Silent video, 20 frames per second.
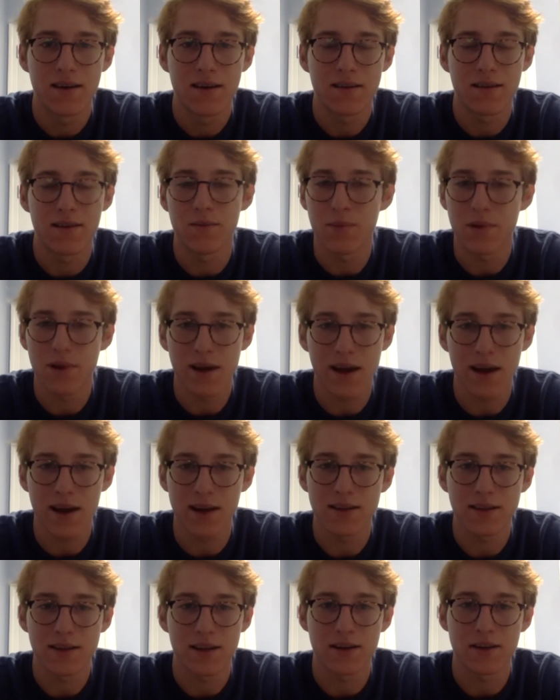the
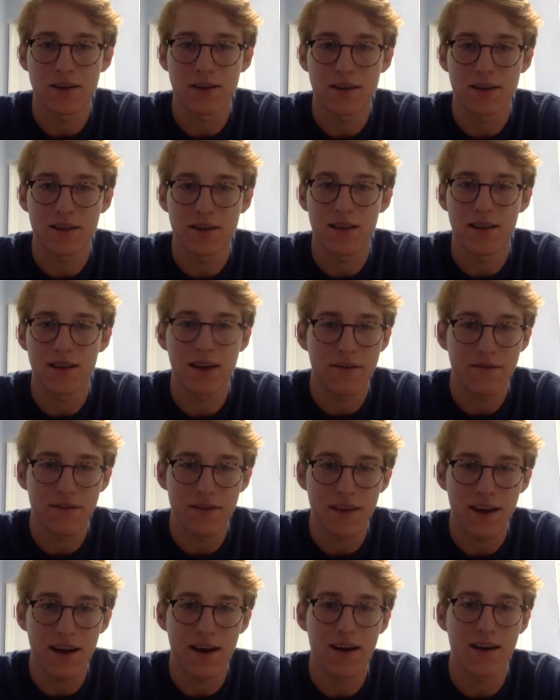planes that are just left
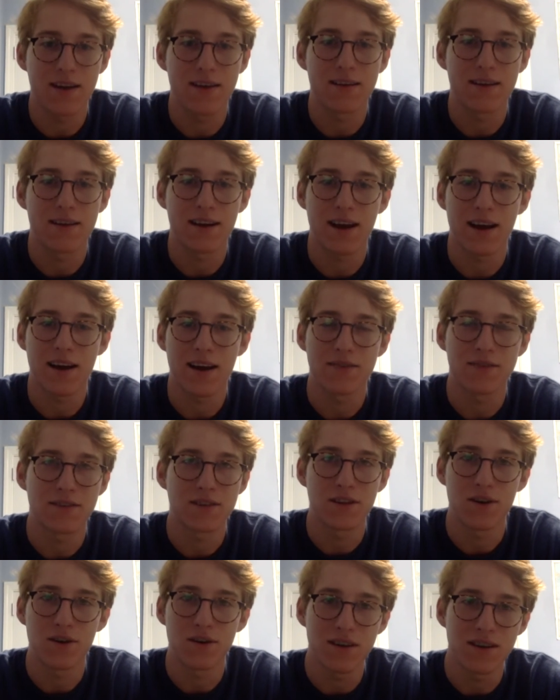there and kind of mm-hmm.
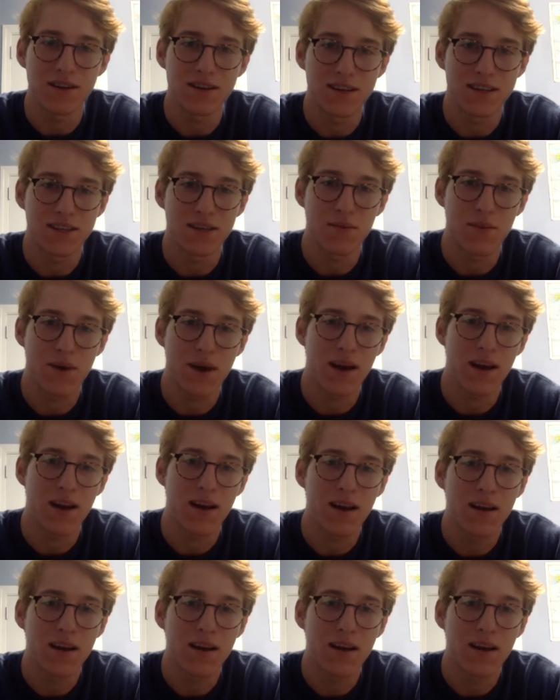slowly dissipate